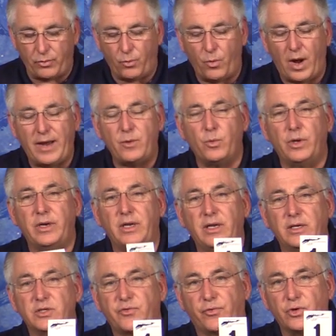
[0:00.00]
the white one
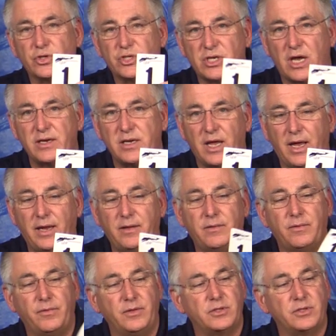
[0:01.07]
is for Sunday.